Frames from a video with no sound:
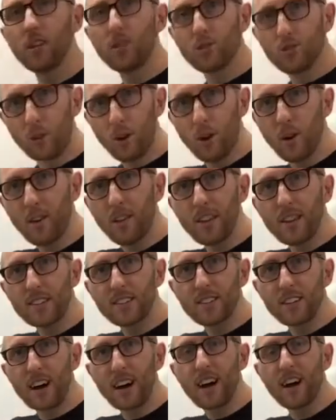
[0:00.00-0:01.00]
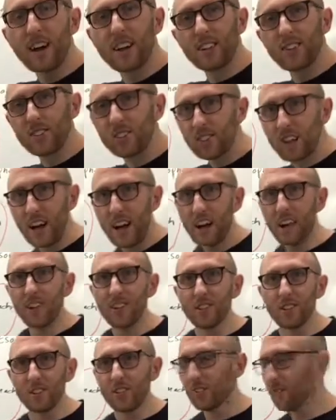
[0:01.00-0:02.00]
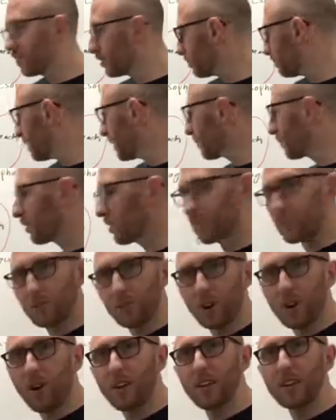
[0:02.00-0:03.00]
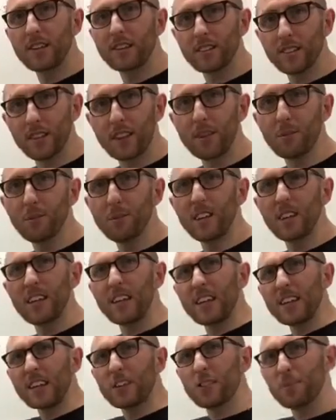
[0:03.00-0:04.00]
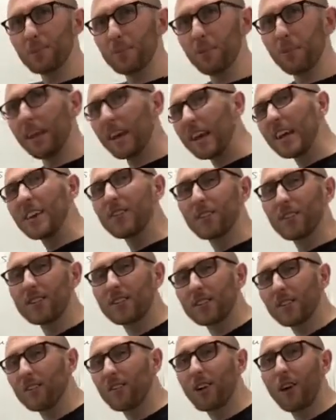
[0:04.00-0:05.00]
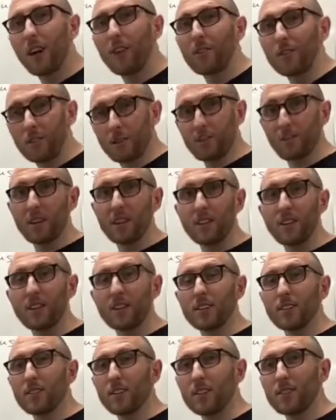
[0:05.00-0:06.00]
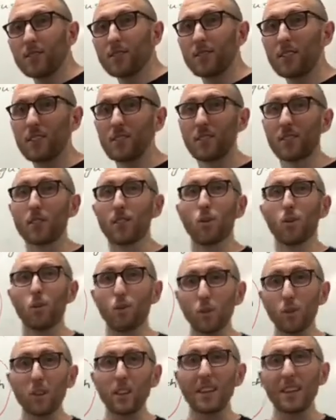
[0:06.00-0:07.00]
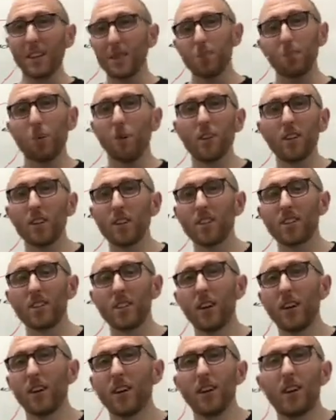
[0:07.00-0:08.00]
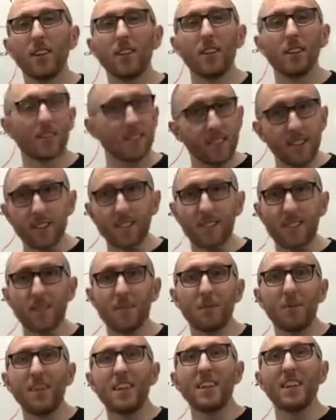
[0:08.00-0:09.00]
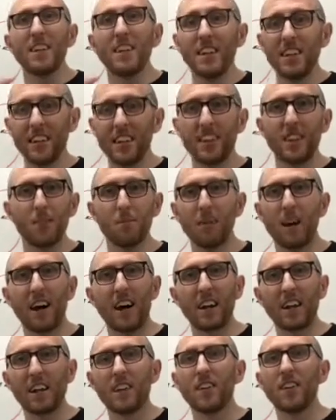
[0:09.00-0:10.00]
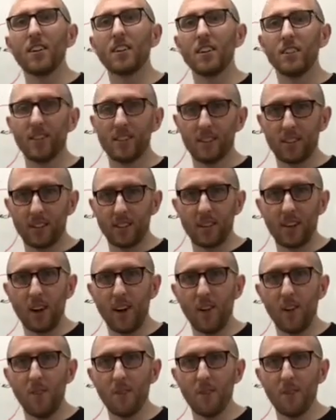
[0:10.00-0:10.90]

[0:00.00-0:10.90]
Draw this out. I challenge you to be able to draw this, label it, and explain what's going on with the biliary system because it's a really important system in the body to know.